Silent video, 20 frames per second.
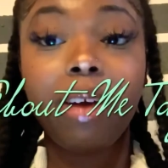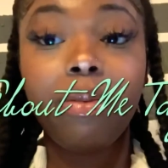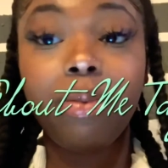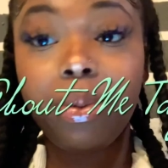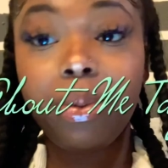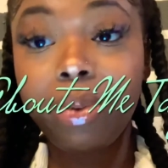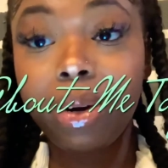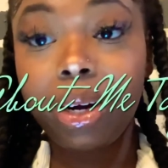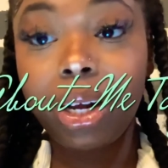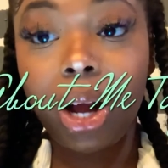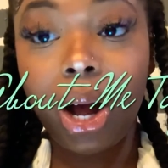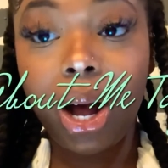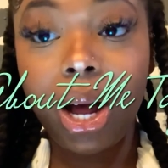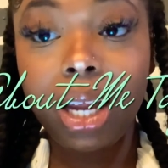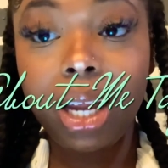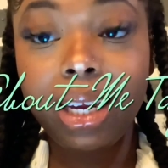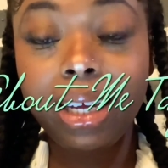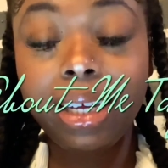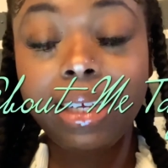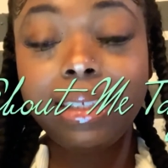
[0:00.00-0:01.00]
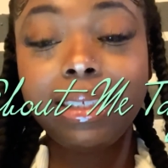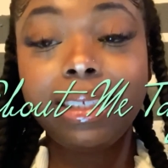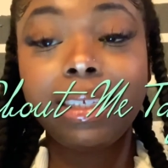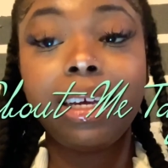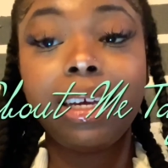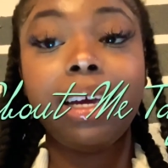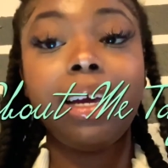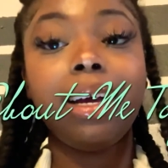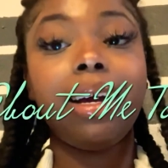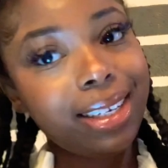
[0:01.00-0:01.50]
you want to call it
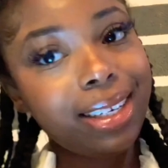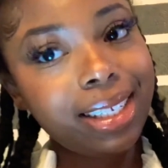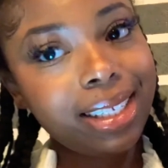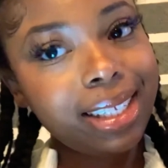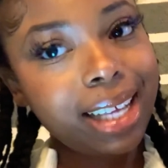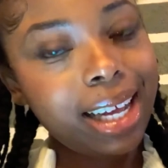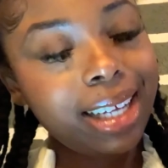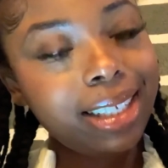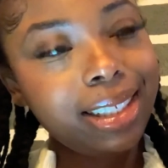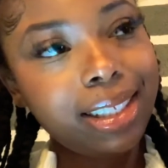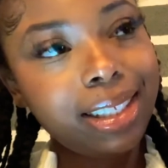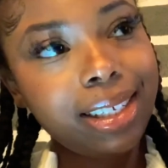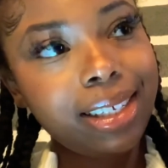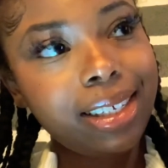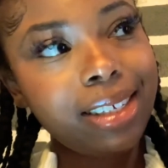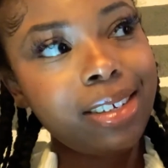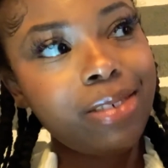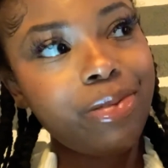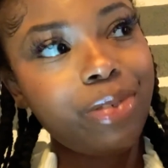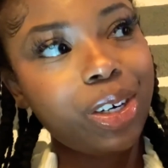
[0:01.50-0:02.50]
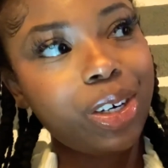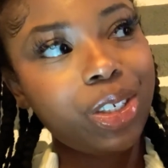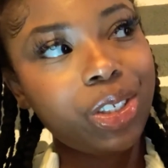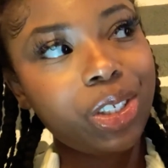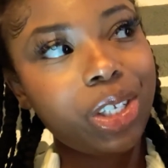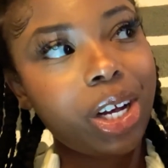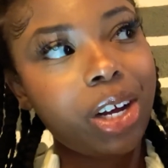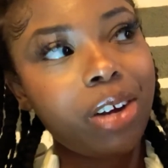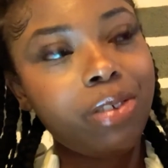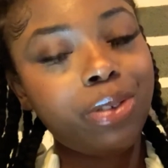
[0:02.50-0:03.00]
just had to first
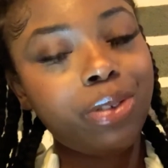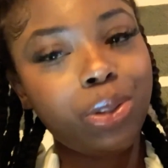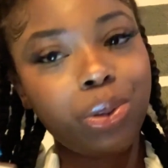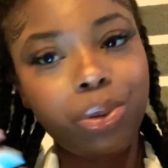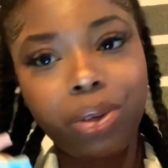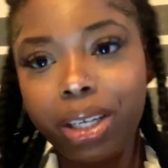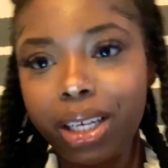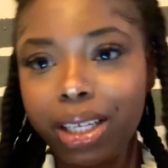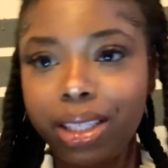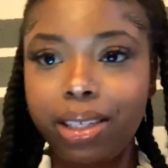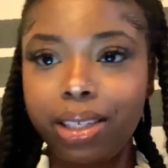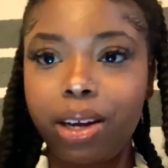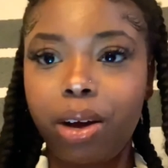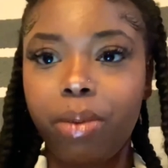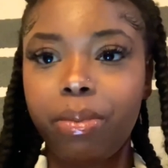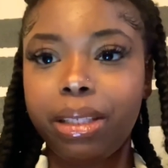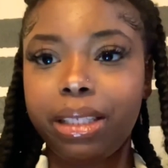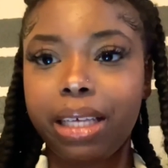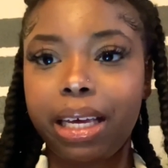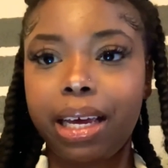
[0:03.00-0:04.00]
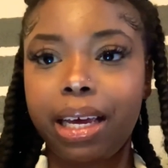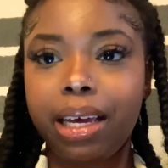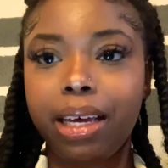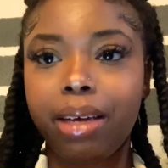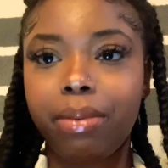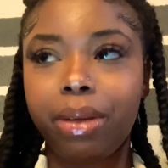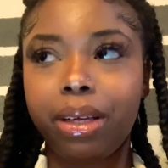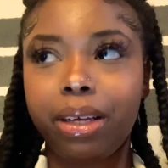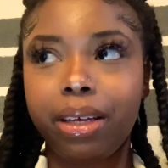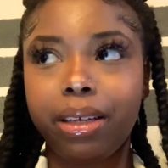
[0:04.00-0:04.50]
off do a get to know me tag
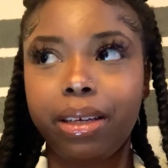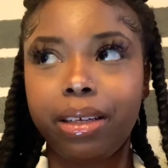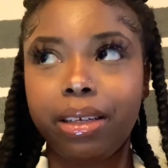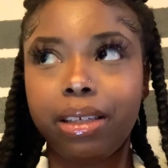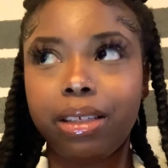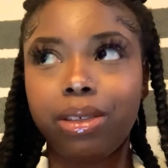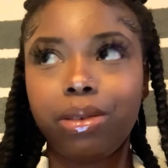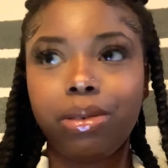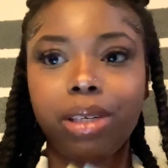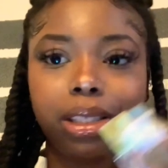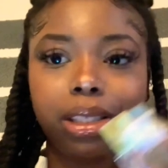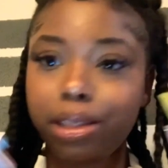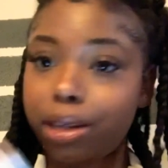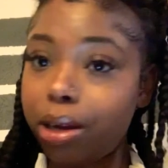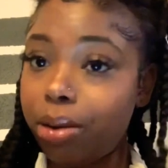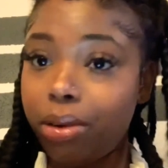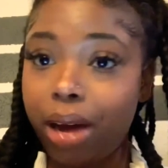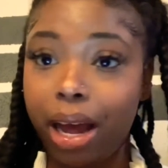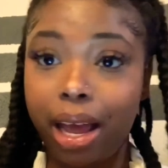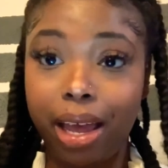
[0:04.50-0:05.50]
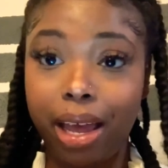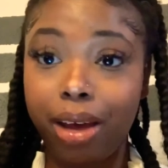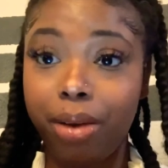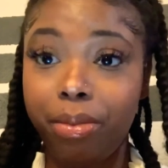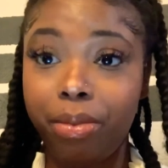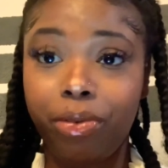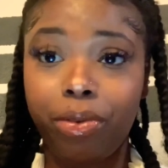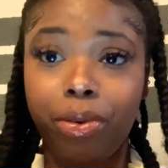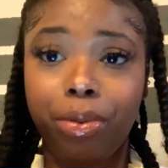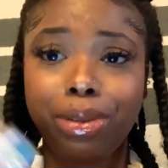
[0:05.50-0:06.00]
because you need to know who I am
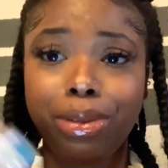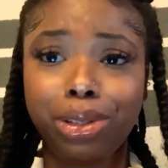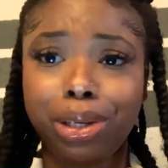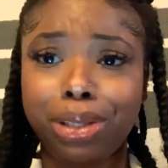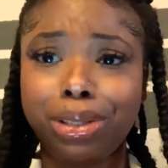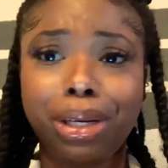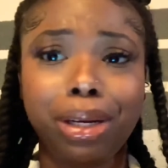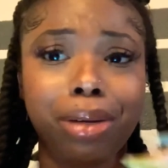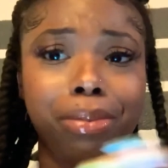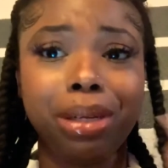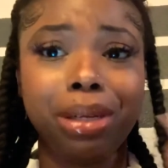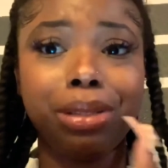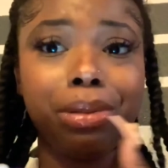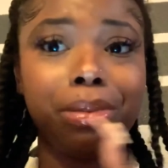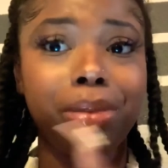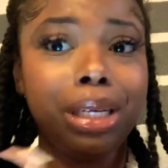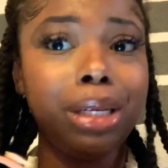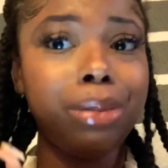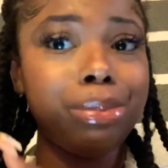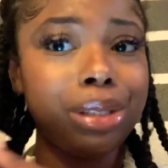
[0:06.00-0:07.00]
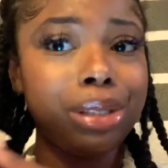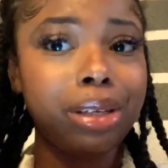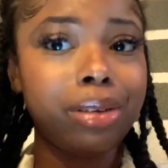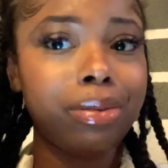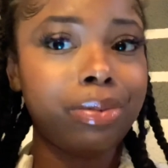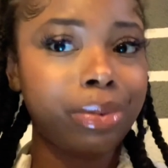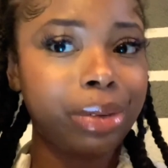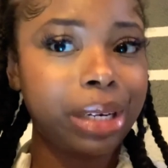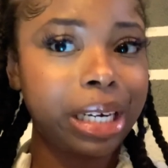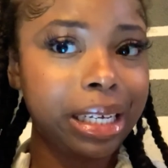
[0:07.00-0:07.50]
before we start talking about some deep stuff,
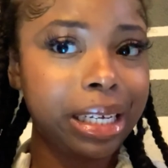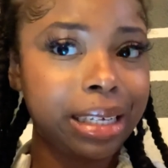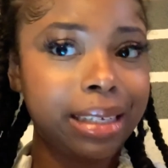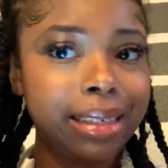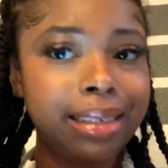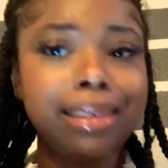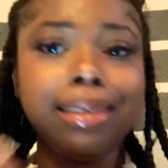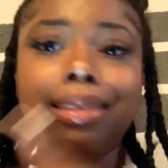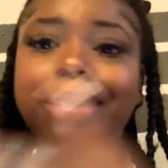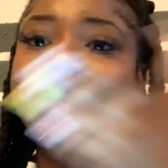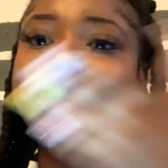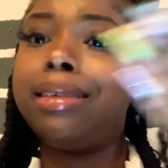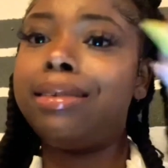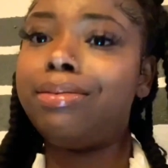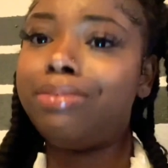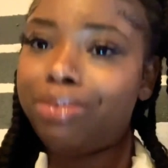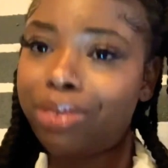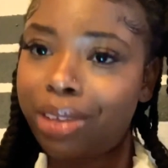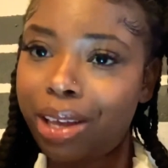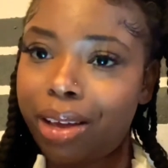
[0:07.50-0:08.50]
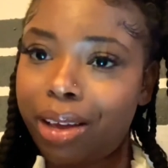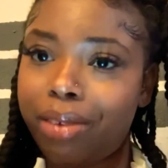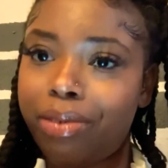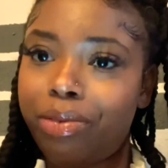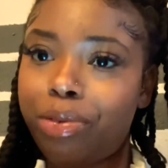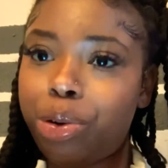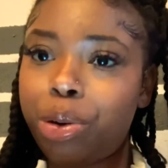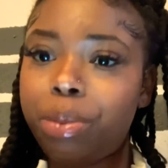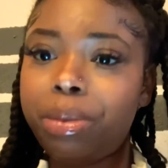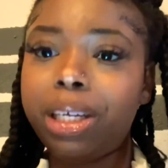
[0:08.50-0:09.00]
right? Yeah,
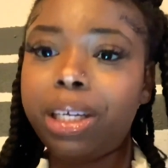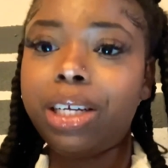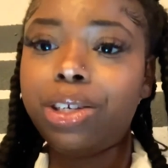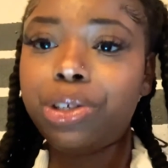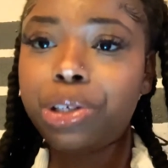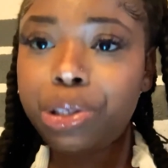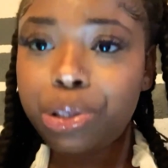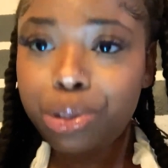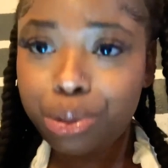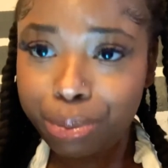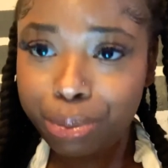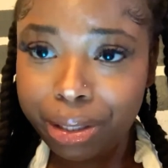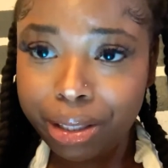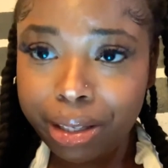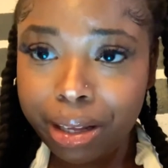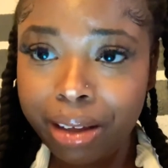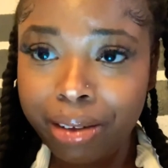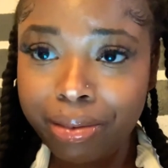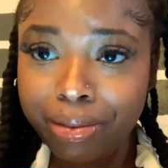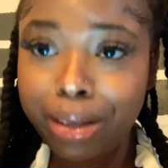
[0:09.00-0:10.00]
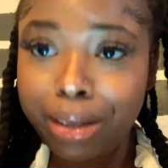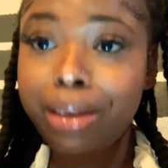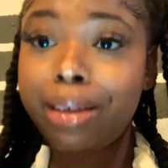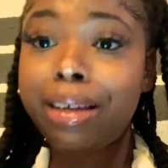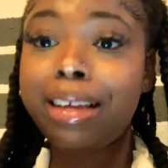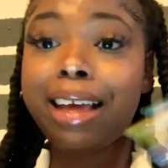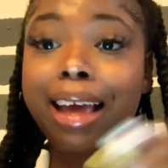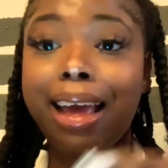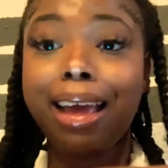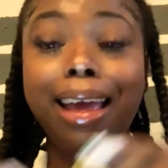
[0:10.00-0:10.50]
formally introduce myself.
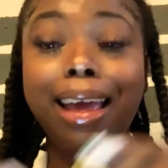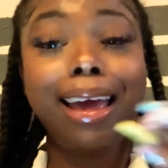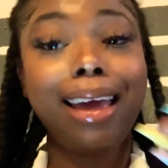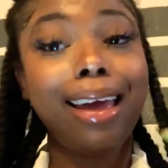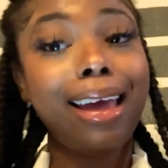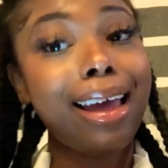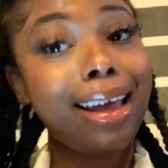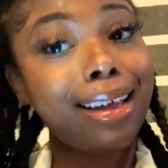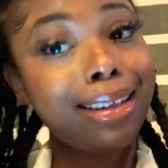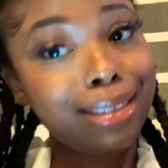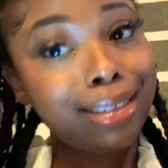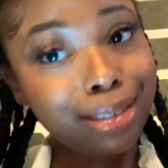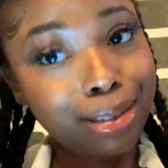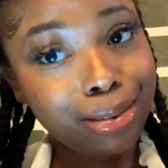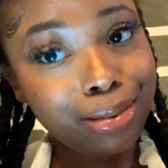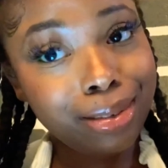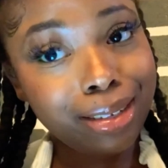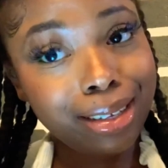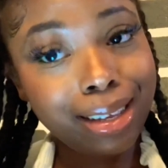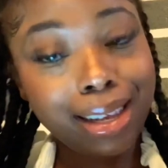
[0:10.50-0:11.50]
Okay, hey, how you doing?